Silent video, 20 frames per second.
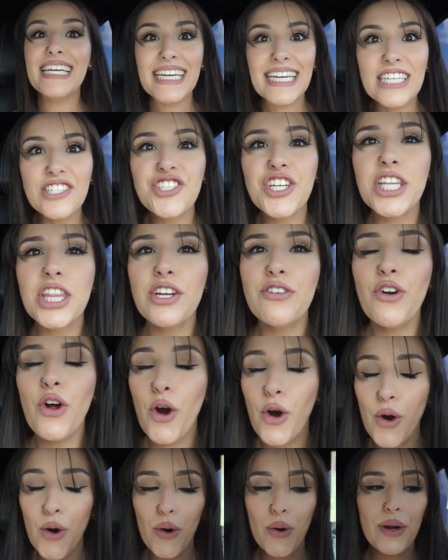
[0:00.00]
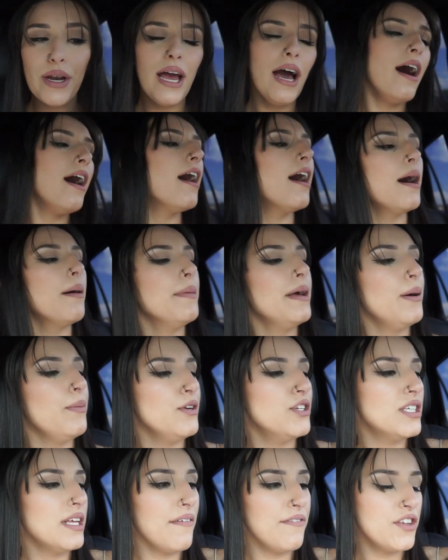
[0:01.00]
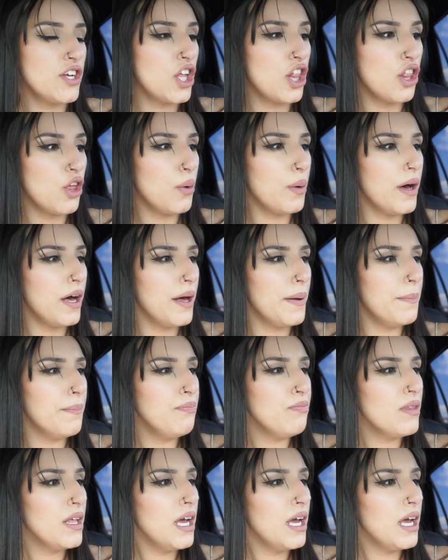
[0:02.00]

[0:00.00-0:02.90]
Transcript: each get their own, and we just have to glue them